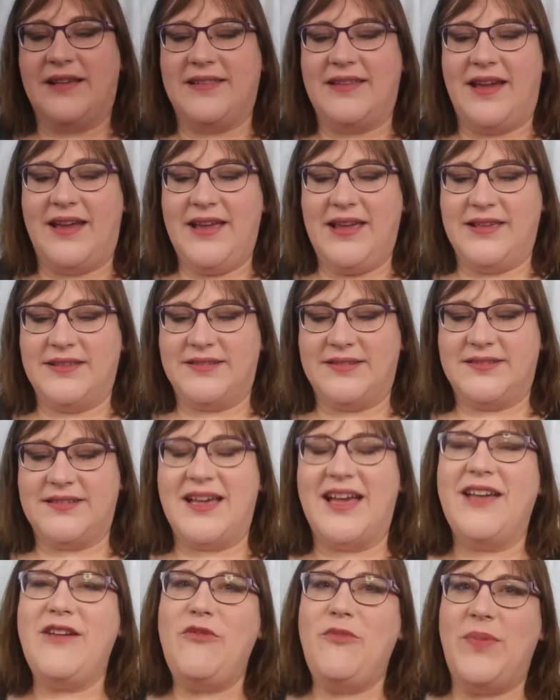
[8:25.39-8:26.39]
Nice.
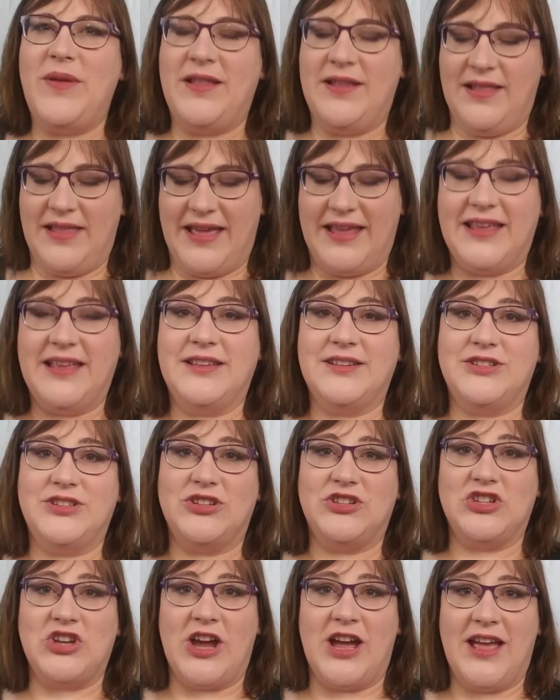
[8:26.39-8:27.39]
I have been liking to
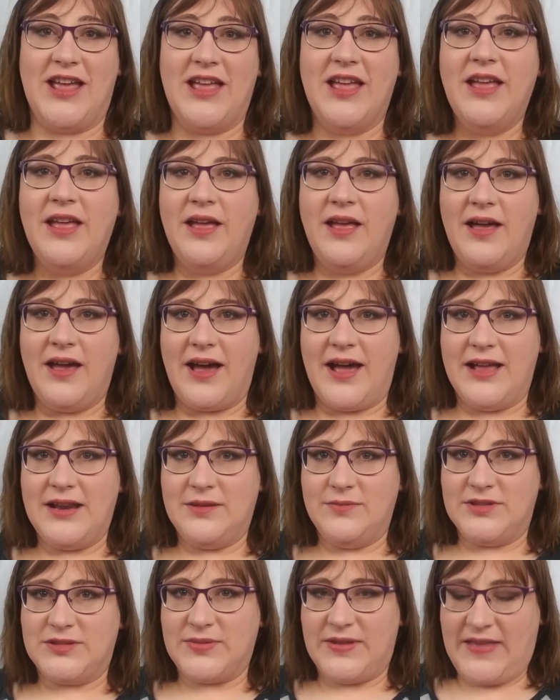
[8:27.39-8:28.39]
try
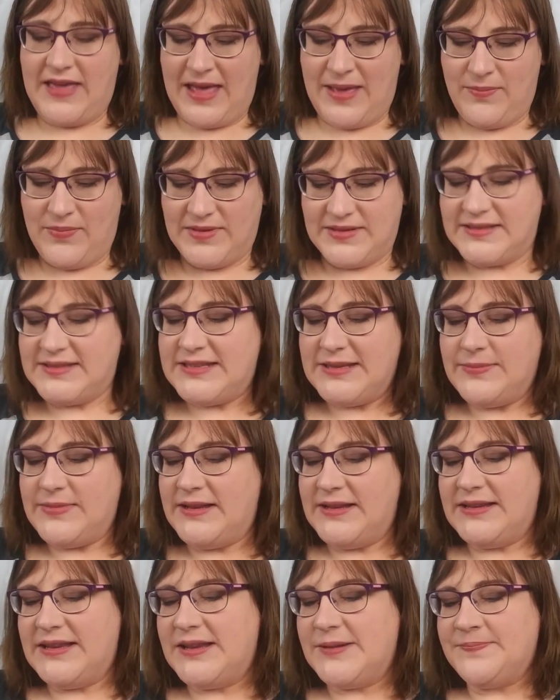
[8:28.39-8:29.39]
items with hemp and
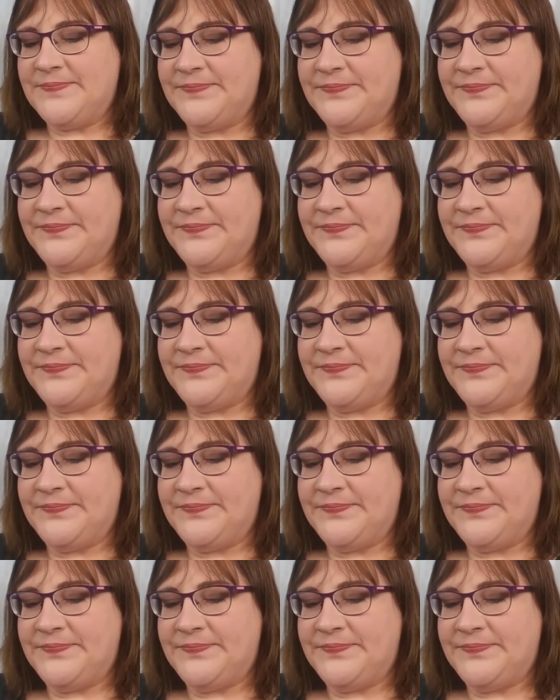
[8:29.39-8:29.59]
CBD.